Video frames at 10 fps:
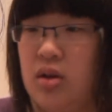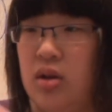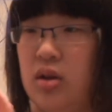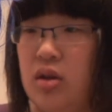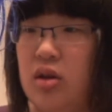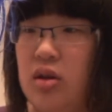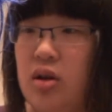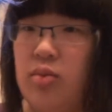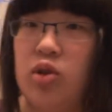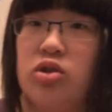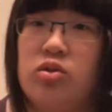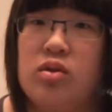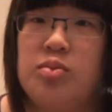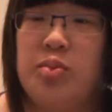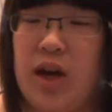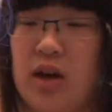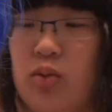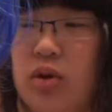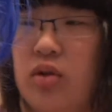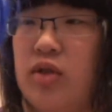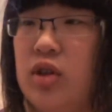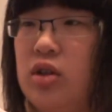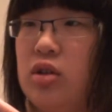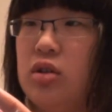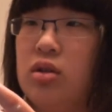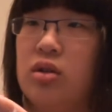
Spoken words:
And then I'm going to do this back one over here.